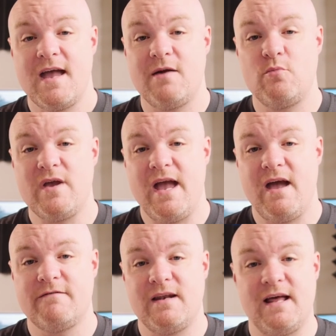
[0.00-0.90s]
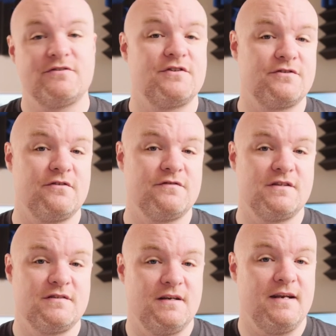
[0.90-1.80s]
and we have analysis
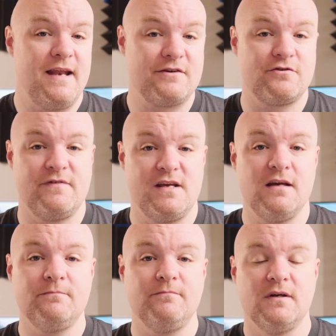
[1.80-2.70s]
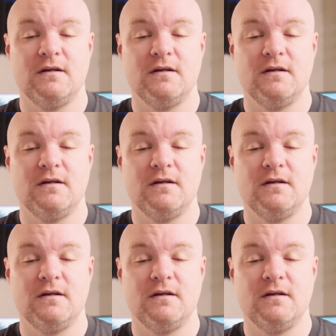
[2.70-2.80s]
services and an Azure VM,